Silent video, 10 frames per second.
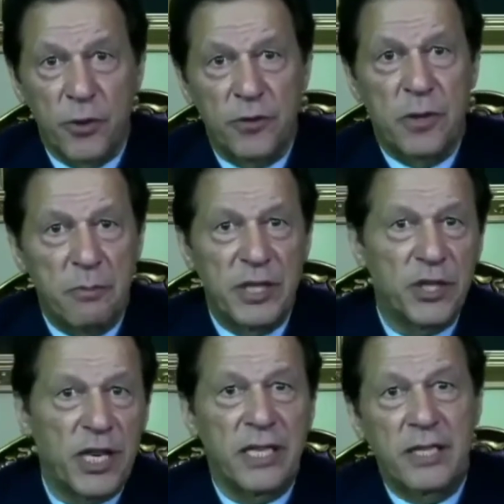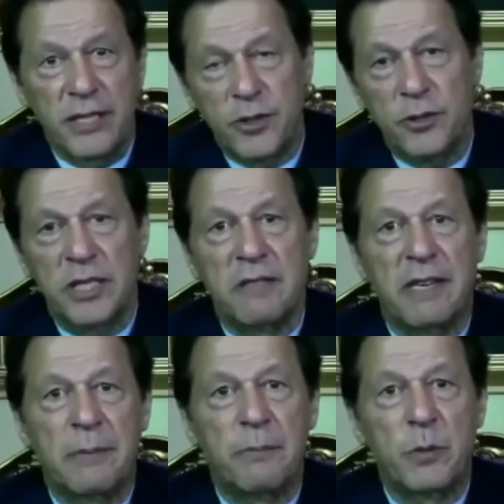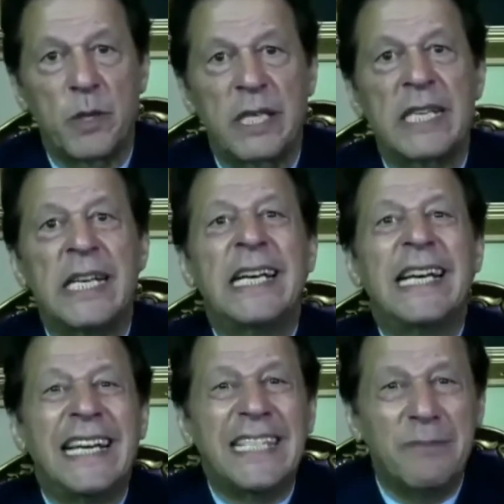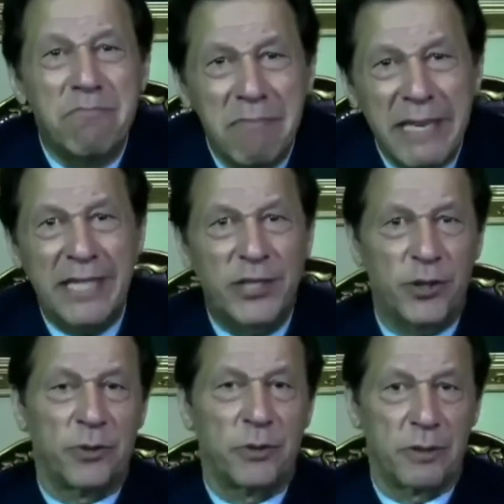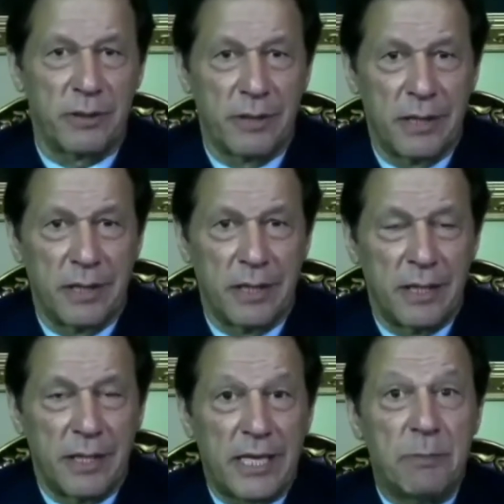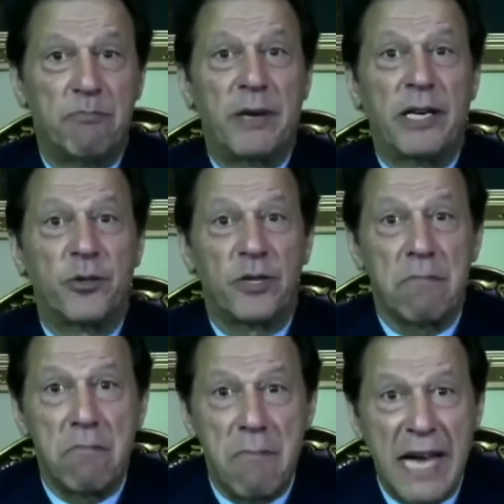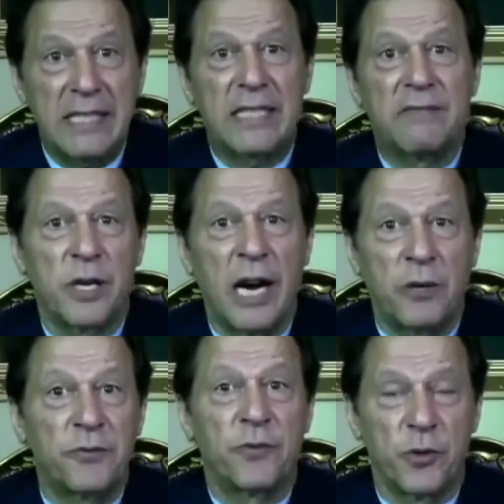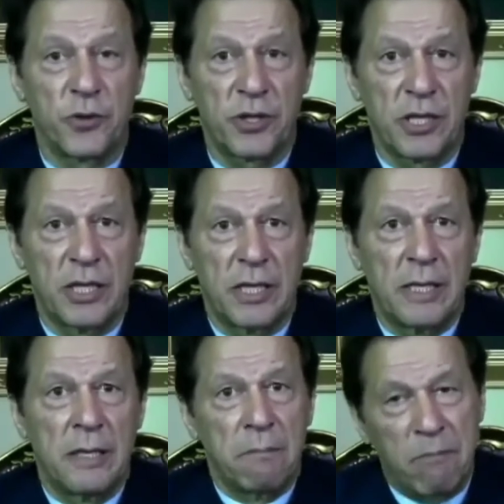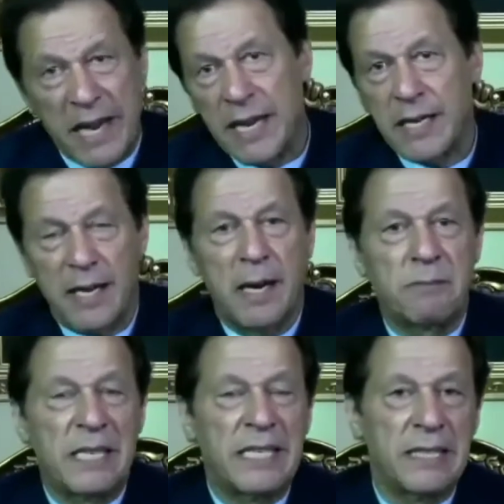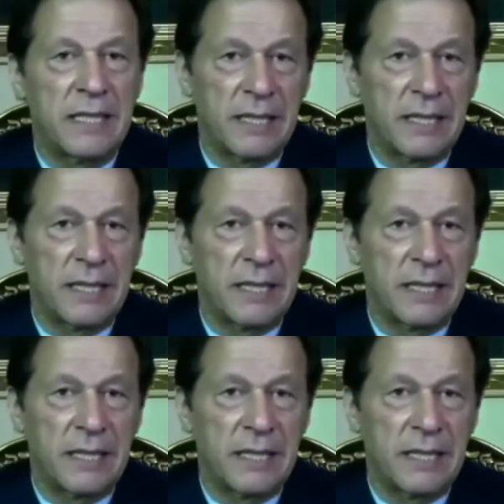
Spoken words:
rich countries to the developing world is minuscule compared to the massive outflows by our corrupt elites.